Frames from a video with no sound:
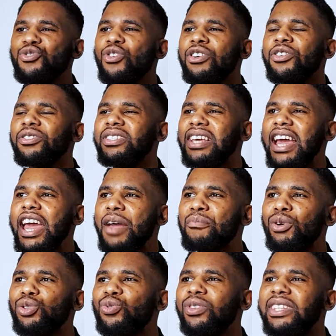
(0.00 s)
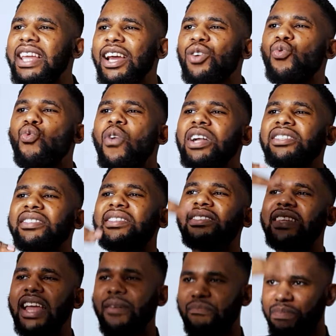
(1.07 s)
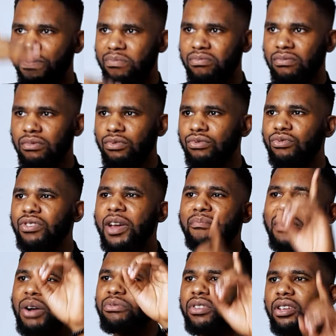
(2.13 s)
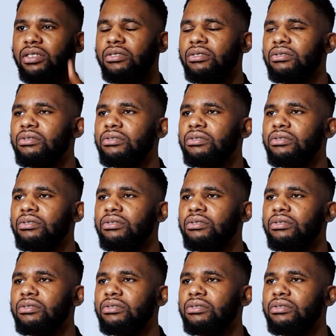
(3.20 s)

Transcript: you are not able to take one step to the mountain.